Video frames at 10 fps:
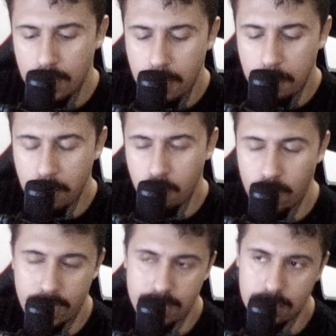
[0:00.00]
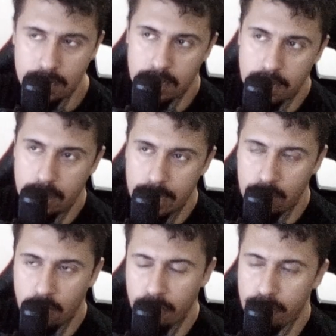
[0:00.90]
But when an
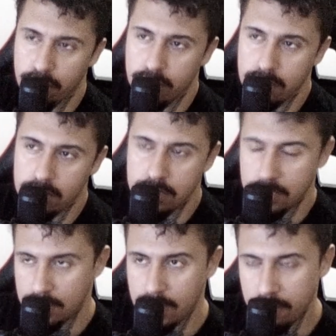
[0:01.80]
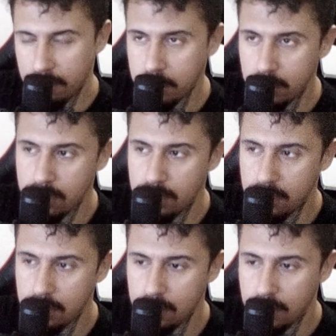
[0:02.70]
author doesn't have a book,
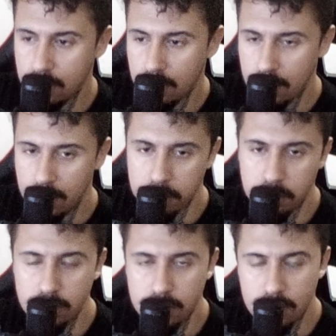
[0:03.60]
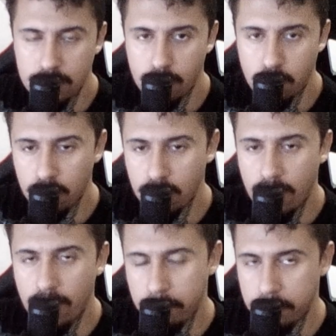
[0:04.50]
the book will not
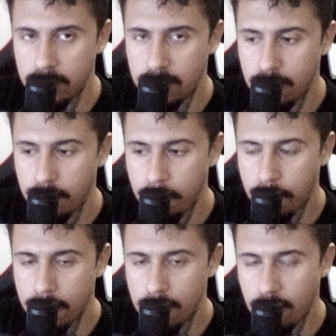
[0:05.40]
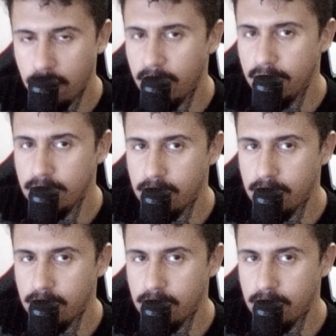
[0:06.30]
appear, right?